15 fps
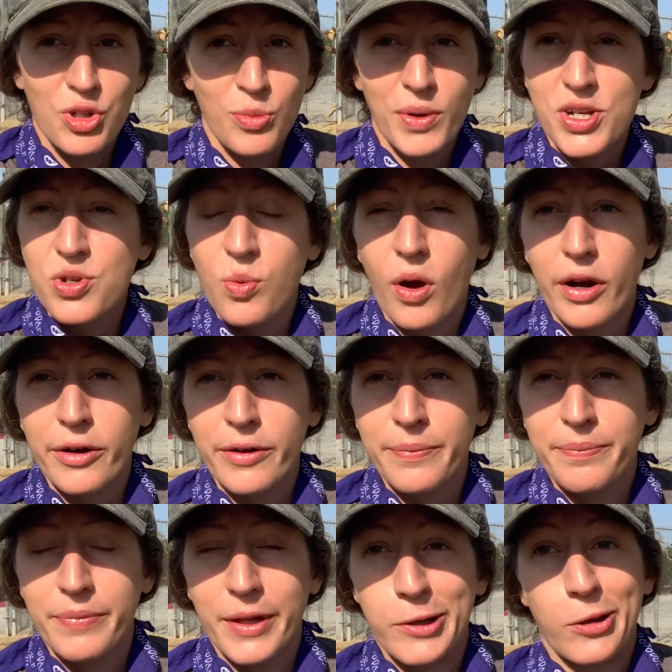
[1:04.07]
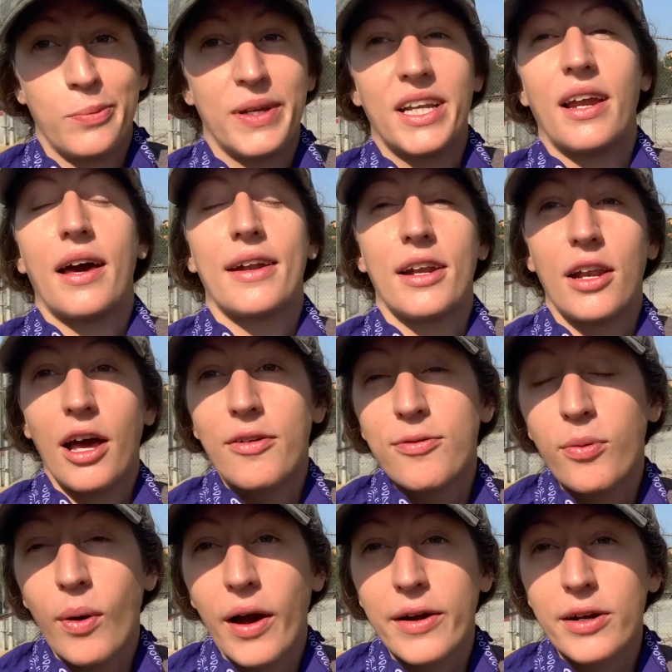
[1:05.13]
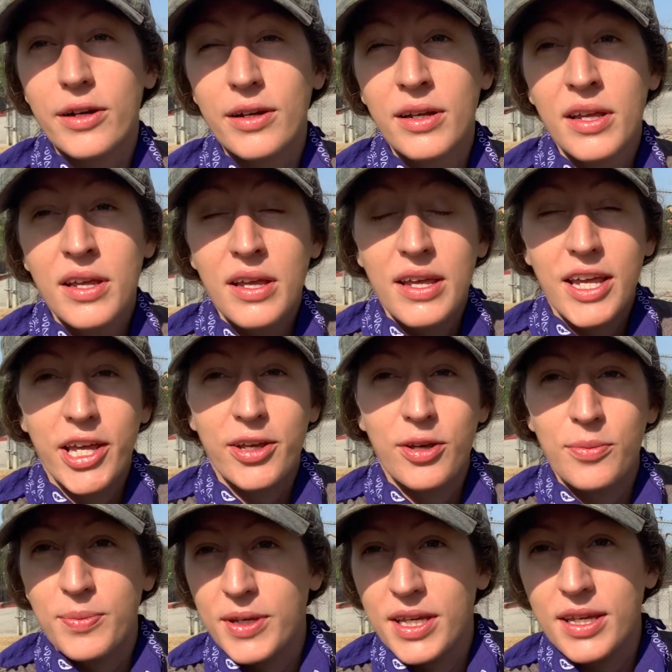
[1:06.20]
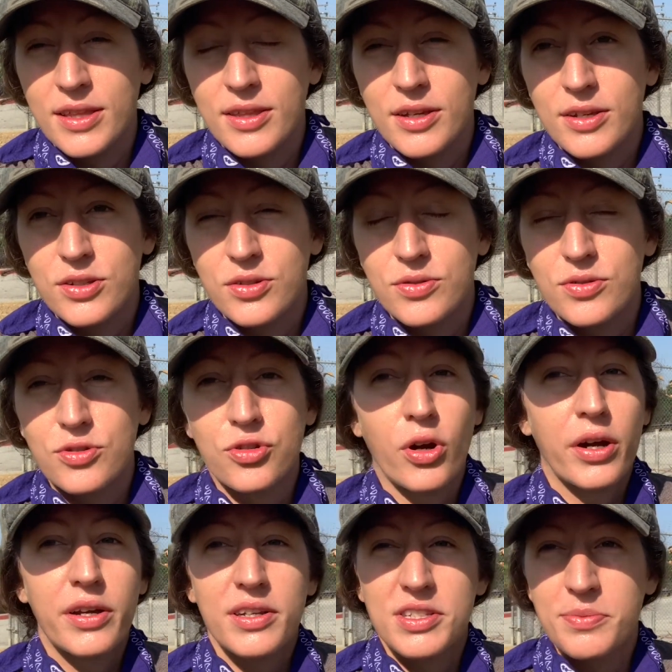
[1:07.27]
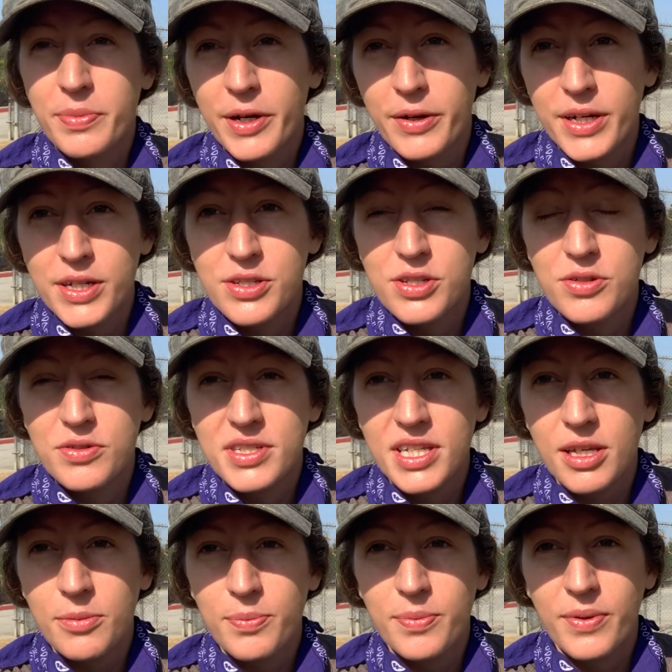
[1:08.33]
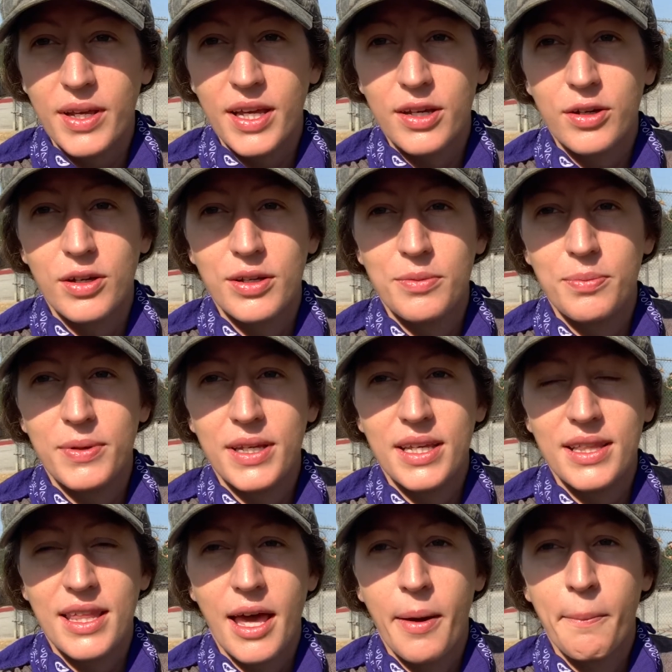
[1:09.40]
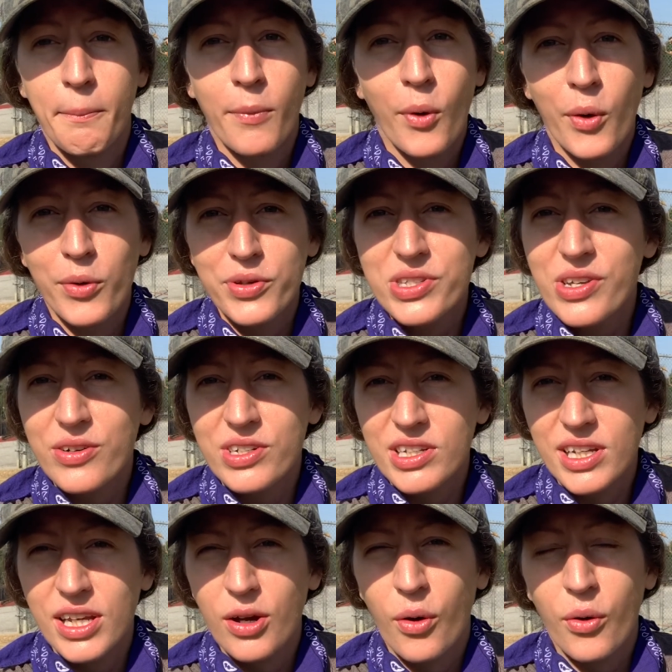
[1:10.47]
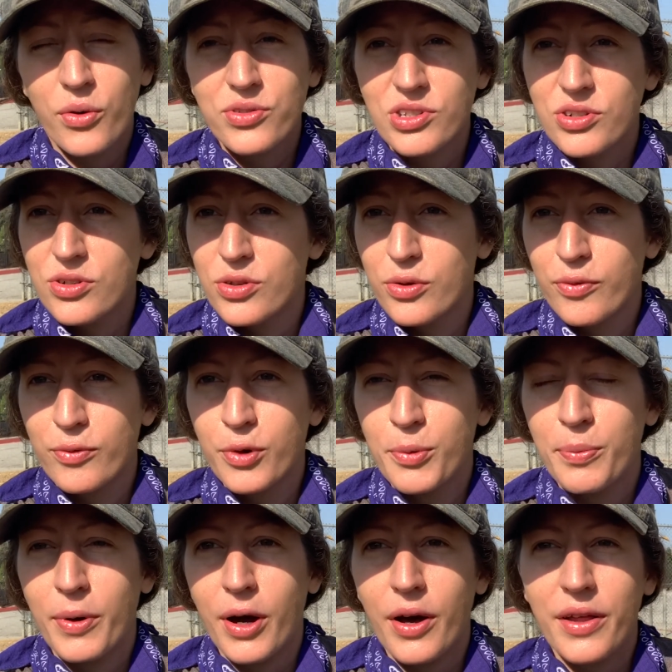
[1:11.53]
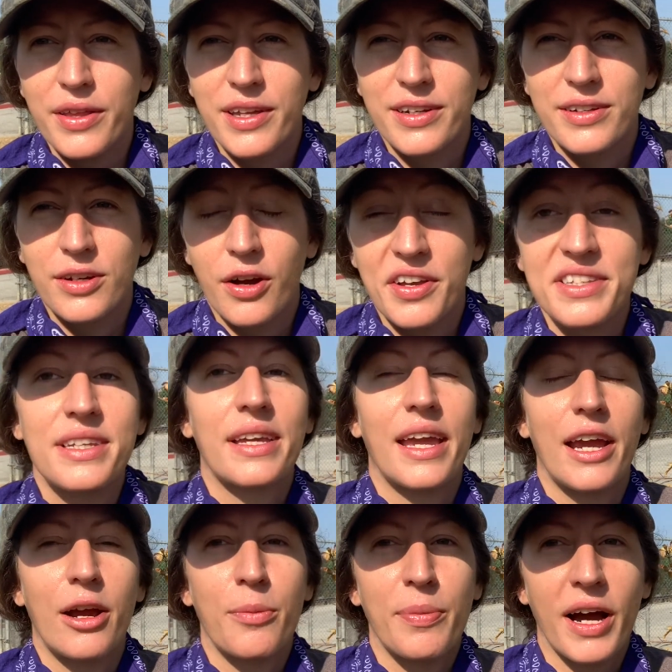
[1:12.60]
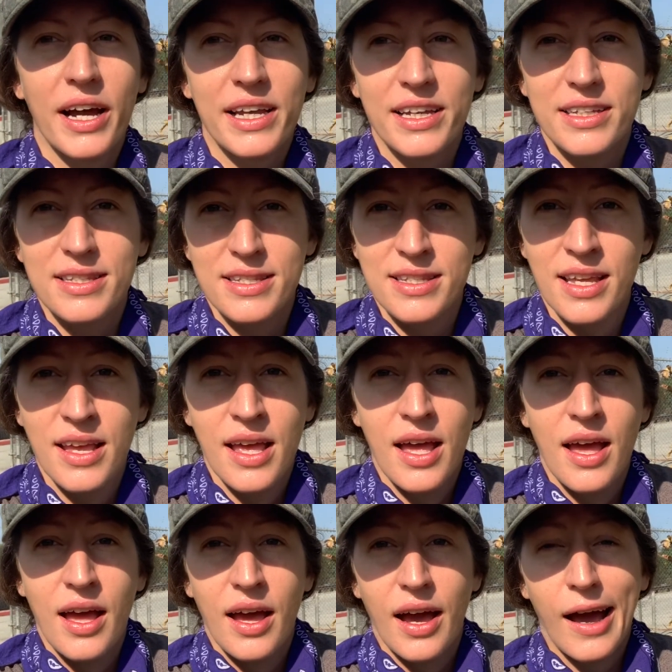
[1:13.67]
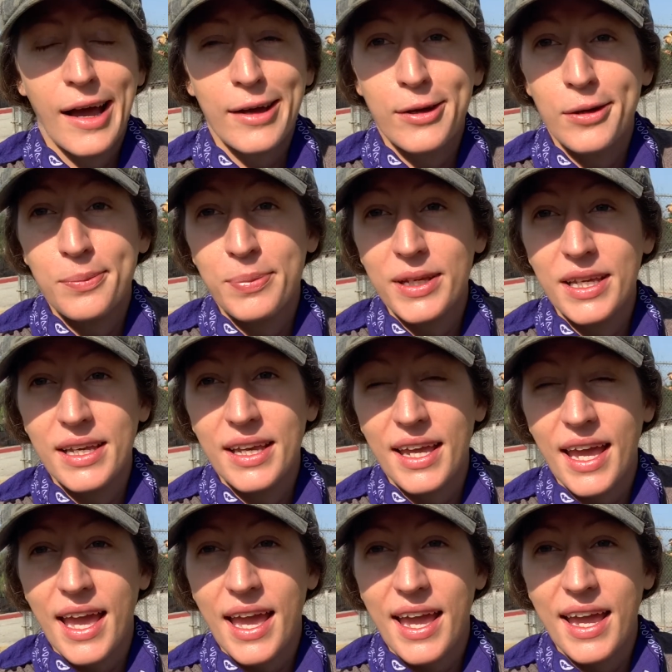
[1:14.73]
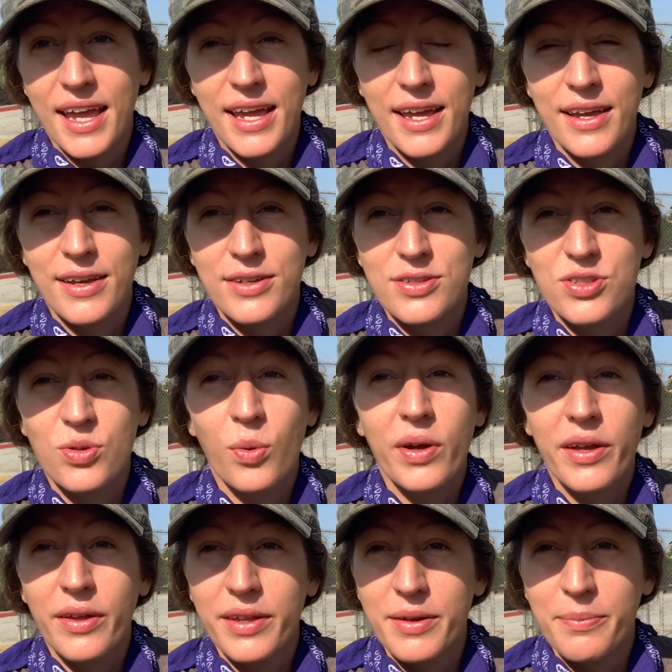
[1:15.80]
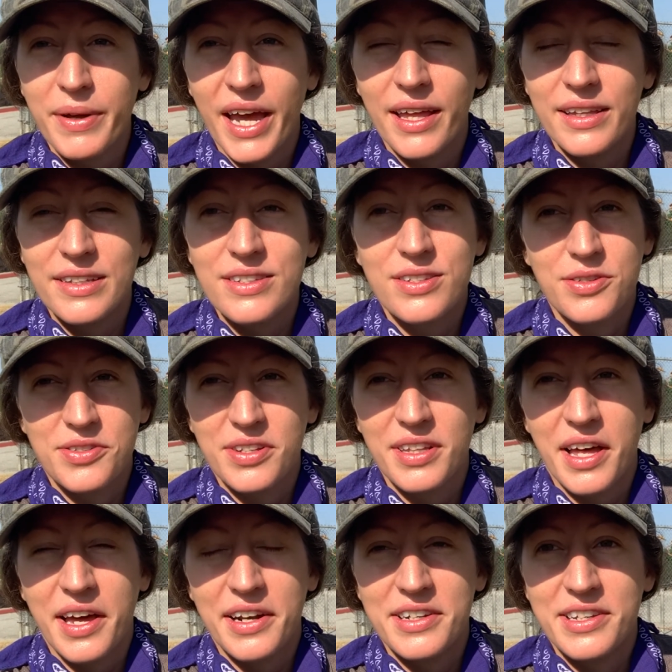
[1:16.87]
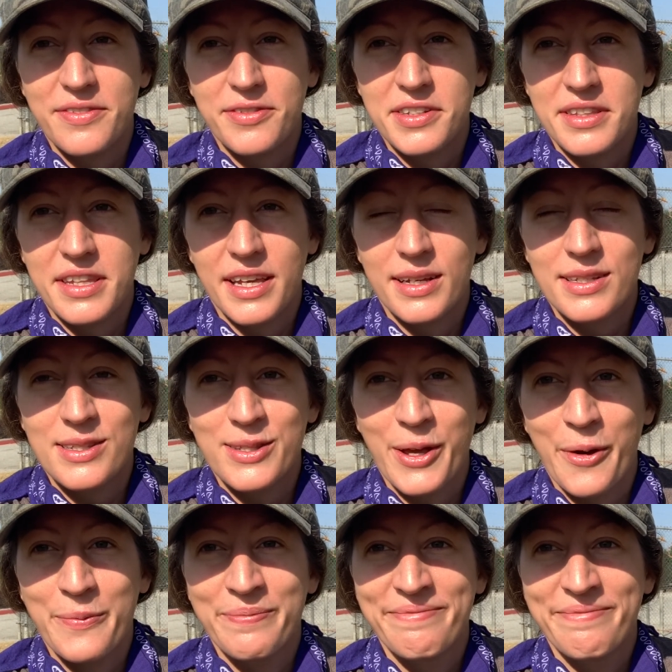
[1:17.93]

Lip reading: much water, it could be not enough water, it could be the trunk is buried too deep, it could be that moles are digging holes under the root ball and causing air pockets, it could be a soil imbalance. There's a lot of different things. So